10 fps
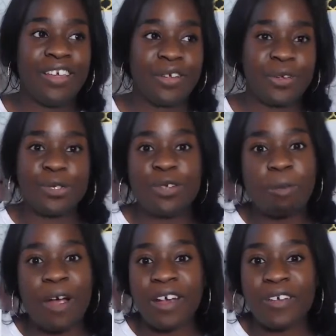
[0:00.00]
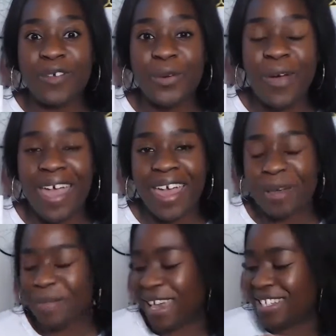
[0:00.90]
crucial part of who I
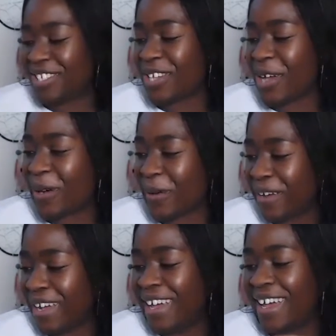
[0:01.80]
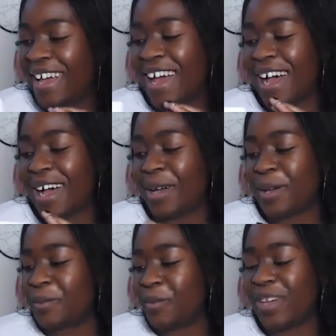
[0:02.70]
am. And so
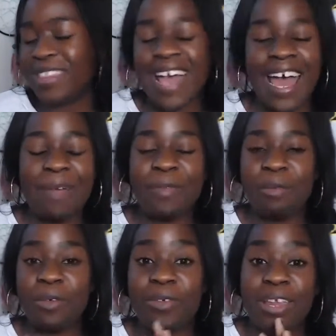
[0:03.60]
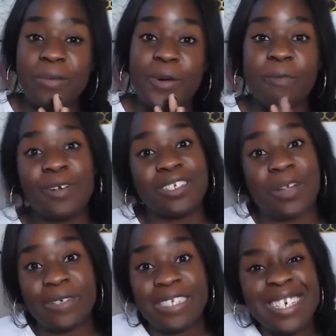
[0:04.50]
with that, I'm going to be reading more books
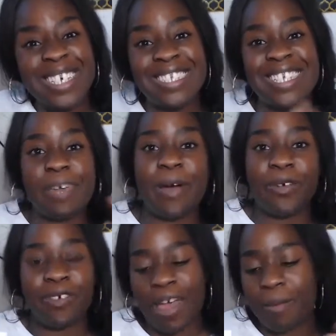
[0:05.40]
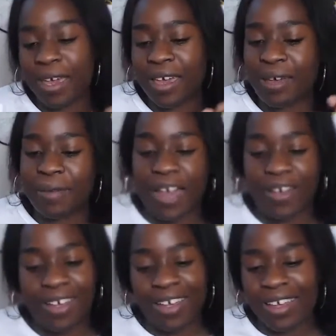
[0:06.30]
on resiliency, about overcoming, about
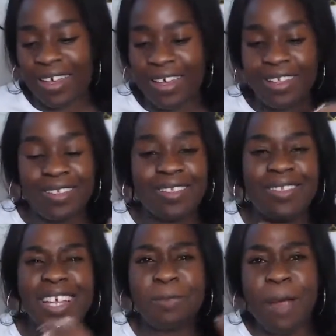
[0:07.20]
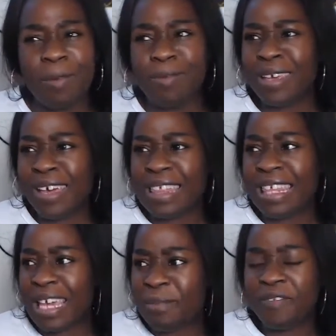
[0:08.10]
that's probably a
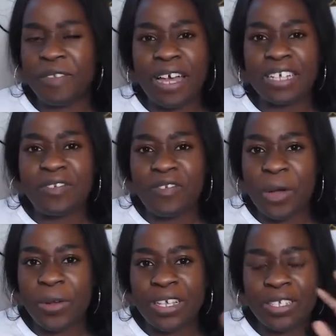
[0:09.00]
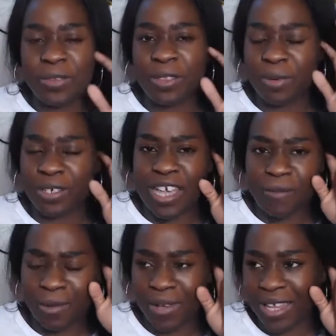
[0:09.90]
theme, if you guys have noticed with the books I've
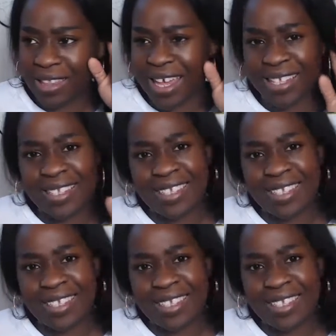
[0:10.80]
been reading, that